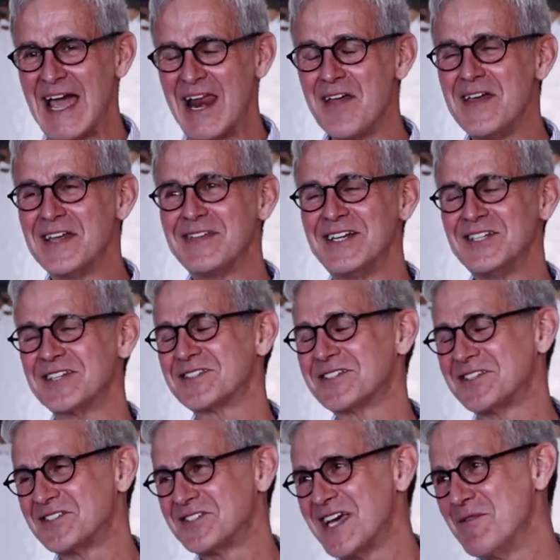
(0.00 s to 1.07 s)
And I think that,
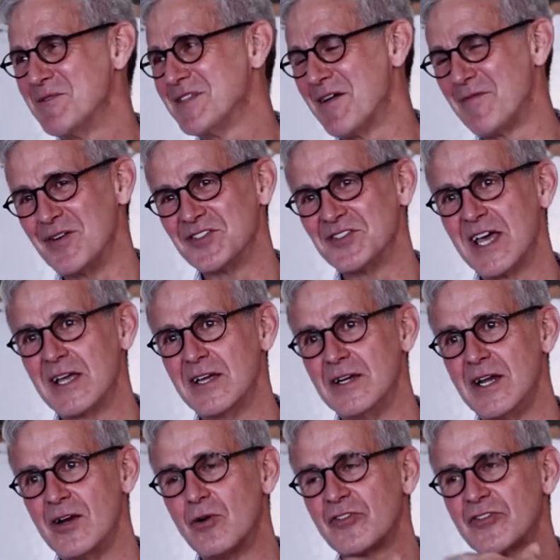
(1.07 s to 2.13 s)
just to stay with that for a
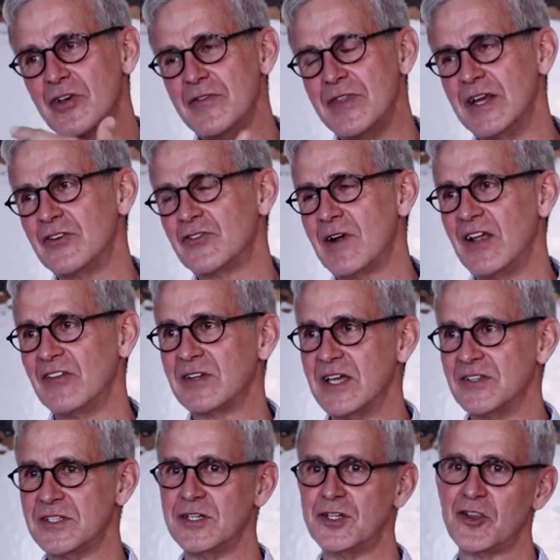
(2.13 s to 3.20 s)
second, it also then
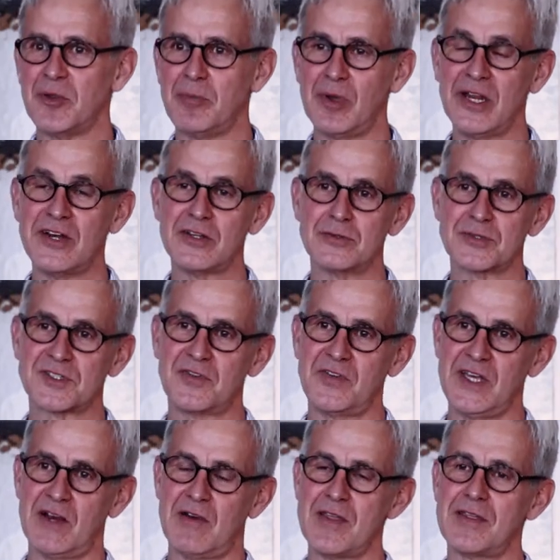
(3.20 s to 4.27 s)
translates into the political
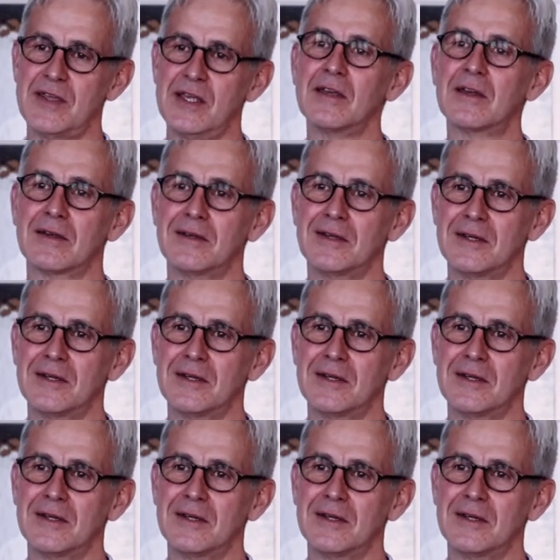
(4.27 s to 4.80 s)
sphere, I think.